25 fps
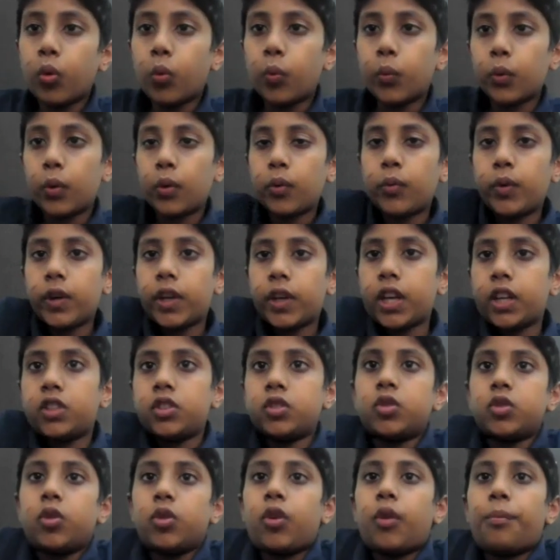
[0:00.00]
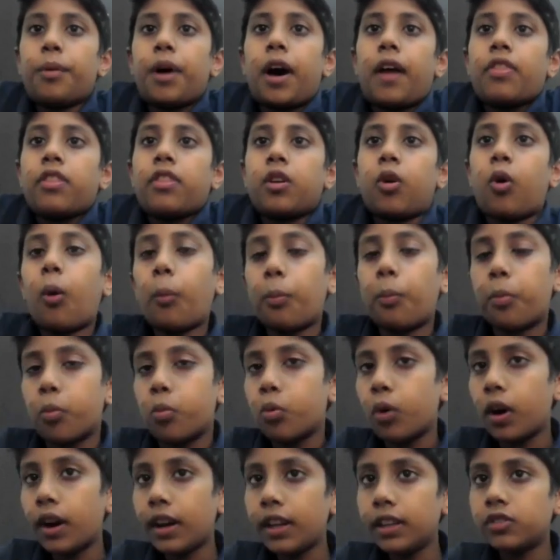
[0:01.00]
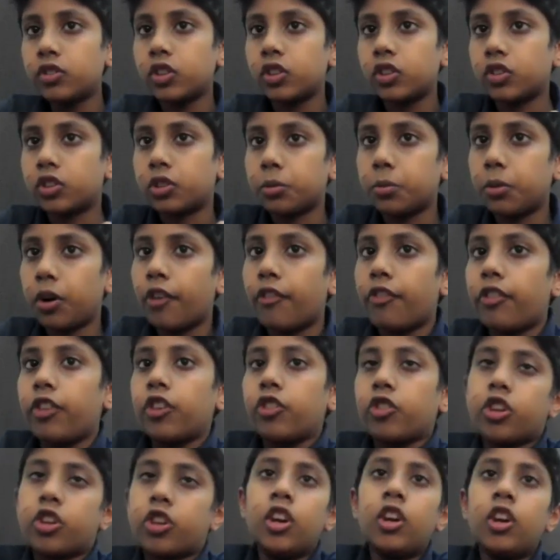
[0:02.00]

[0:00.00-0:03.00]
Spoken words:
when we get to know about the operating system of this